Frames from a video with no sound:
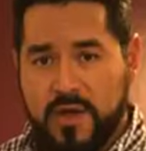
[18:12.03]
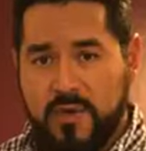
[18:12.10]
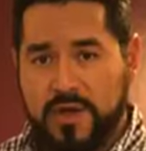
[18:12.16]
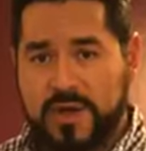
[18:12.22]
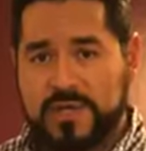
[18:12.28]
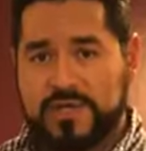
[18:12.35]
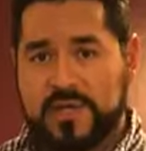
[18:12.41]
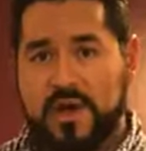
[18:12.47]

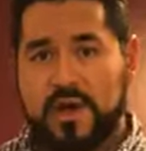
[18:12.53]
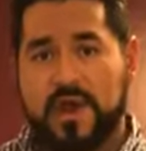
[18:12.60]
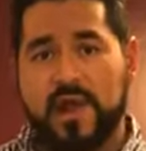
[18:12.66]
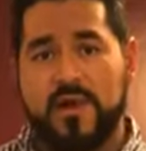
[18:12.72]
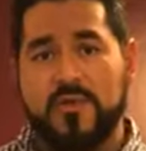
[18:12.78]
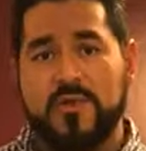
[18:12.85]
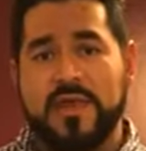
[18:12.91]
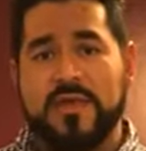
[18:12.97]
we're gonna start
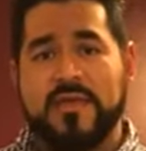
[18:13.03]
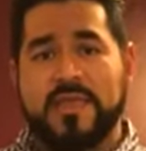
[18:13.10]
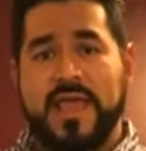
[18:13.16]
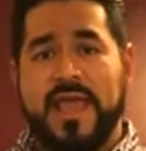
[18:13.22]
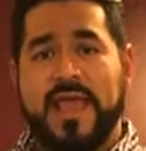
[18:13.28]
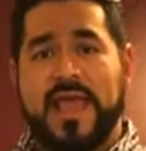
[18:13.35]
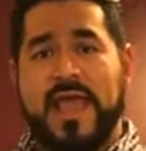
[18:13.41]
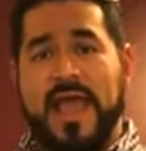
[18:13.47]
out with
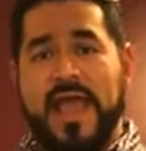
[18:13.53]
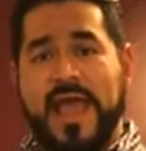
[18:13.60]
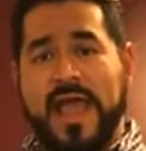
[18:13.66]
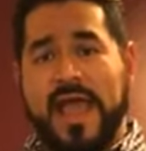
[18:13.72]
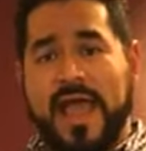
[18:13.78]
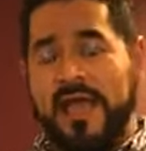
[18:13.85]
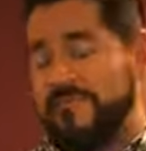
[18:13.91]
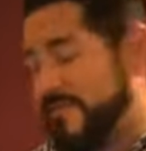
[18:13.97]
a
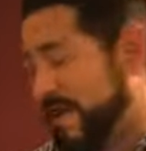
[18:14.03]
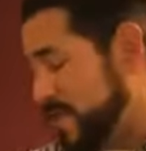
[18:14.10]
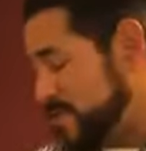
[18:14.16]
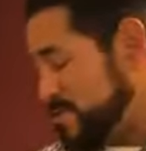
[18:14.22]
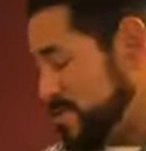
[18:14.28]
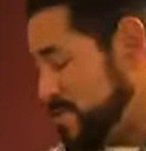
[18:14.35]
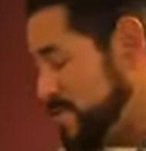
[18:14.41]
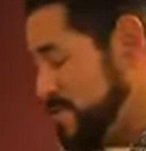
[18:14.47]
½
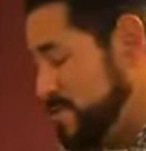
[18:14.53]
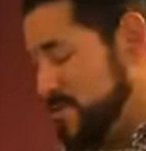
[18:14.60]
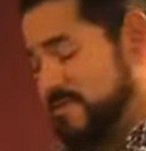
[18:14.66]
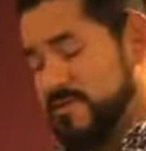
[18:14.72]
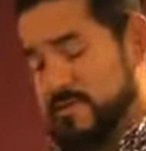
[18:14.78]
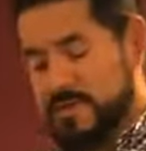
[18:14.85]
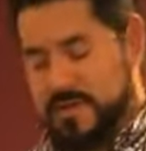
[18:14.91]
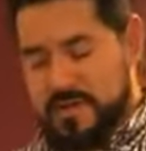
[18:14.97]
ounce
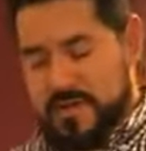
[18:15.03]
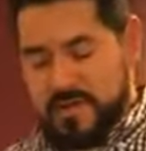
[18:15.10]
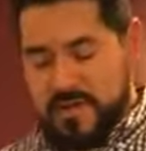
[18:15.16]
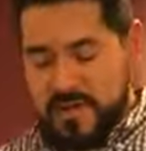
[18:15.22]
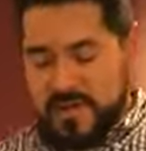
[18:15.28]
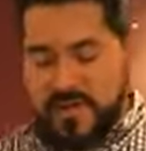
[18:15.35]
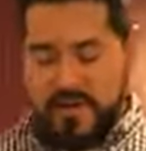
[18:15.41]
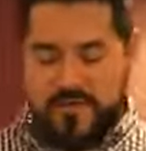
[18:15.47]

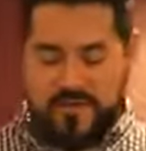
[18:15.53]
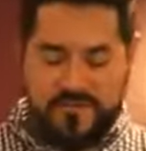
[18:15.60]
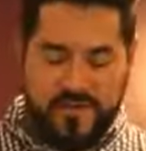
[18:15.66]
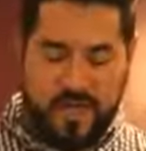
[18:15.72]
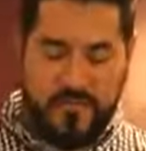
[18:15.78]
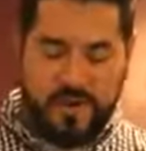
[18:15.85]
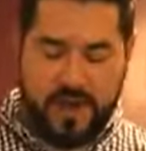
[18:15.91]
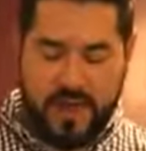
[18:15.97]

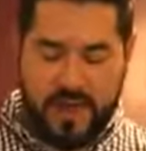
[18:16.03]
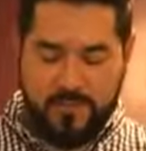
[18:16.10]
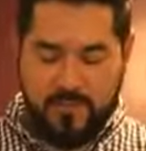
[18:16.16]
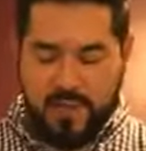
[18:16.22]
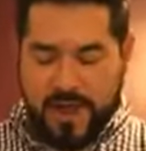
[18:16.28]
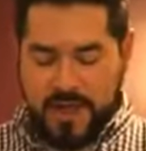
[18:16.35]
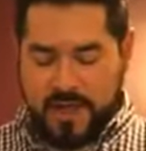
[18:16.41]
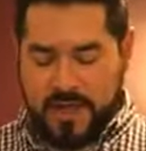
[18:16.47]
of
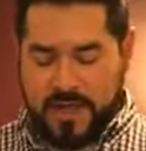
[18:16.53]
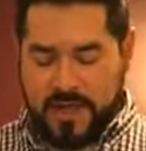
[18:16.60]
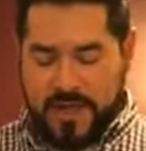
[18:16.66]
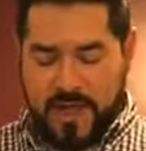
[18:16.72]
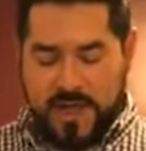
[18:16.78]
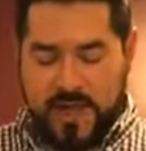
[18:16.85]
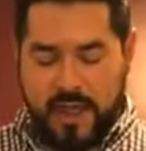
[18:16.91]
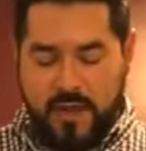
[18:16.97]
apricot brandy
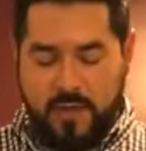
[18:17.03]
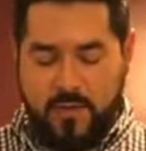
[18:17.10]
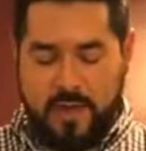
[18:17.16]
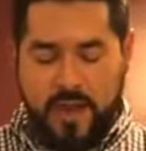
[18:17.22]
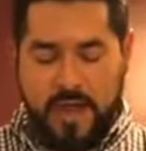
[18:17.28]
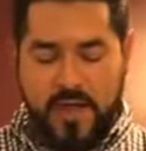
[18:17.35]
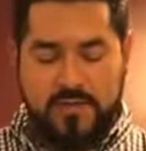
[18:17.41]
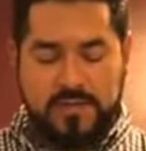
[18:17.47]
and a
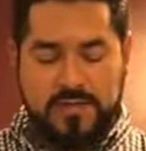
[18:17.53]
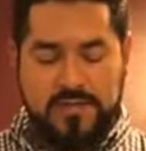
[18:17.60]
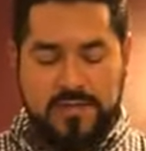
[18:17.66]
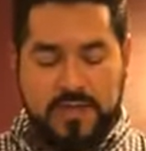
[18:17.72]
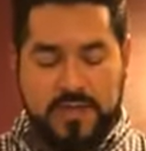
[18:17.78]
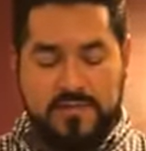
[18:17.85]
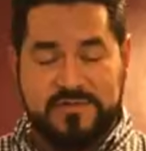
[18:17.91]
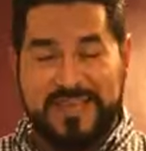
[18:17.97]
1
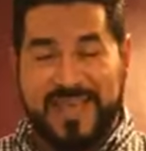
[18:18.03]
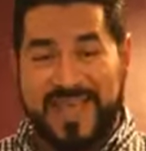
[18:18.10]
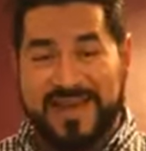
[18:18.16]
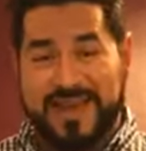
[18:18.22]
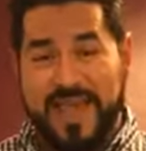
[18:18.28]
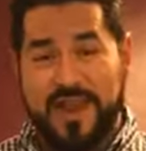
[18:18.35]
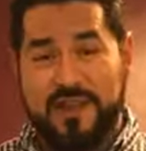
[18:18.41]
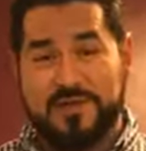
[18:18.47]
ounce of
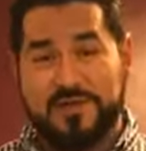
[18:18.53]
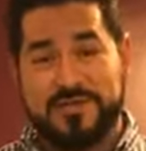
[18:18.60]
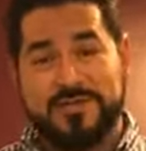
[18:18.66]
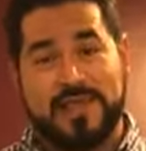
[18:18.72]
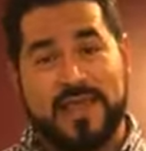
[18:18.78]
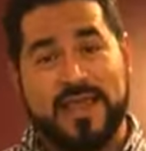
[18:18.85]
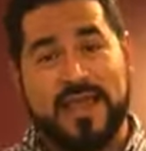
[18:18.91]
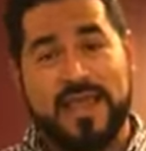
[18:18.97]
Jack
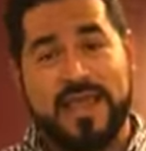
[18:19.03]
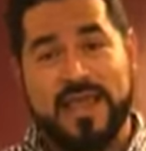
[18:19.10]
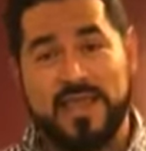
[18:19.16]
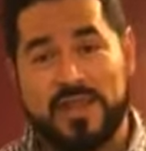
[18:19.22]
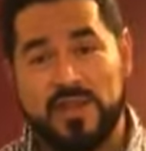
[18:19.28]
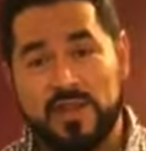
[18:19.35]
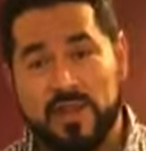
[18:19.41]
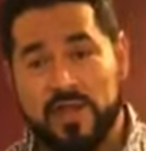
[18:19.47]
Daniels.
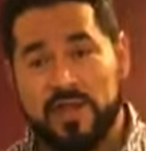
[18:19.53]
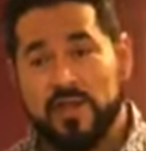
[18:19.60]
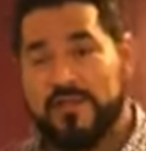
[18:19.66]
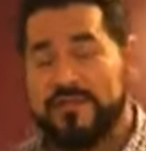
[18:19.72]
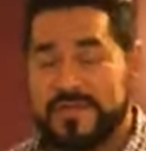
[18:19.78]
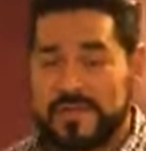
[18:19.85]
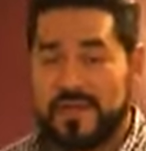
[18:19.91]
And if you